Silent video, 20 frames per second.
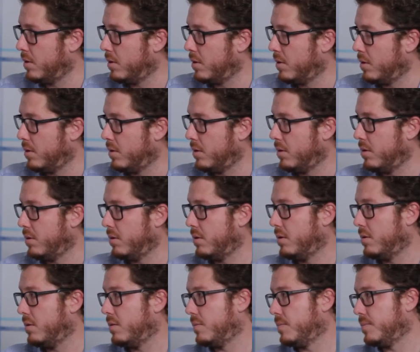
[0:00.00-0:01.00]

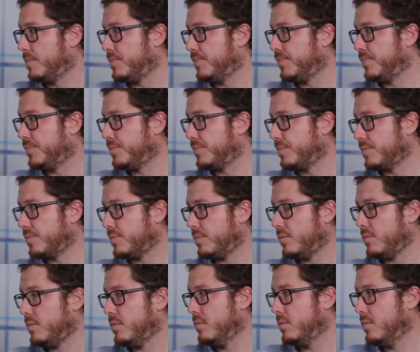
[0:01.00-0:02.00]

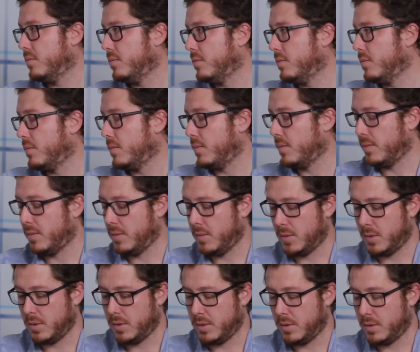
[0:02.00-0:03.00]

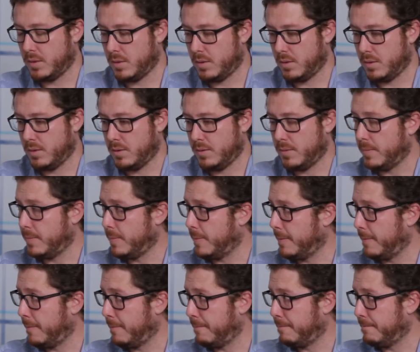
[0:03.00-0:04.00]

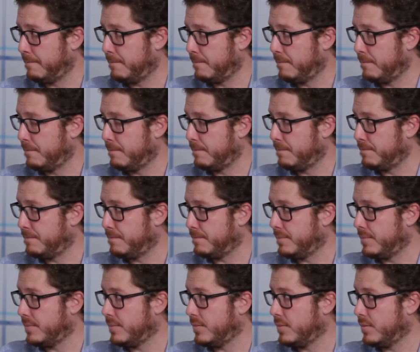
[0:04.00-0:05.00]

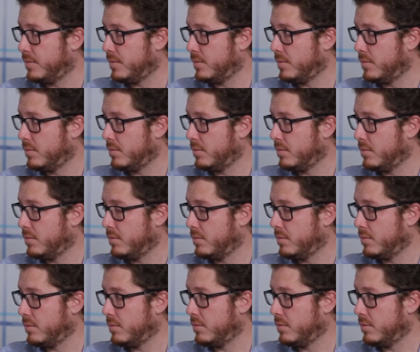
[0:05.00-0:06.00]

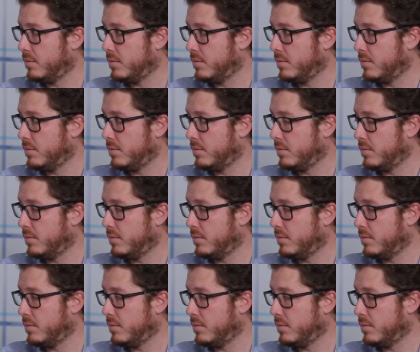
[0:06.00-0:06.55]
The person shown says nothing.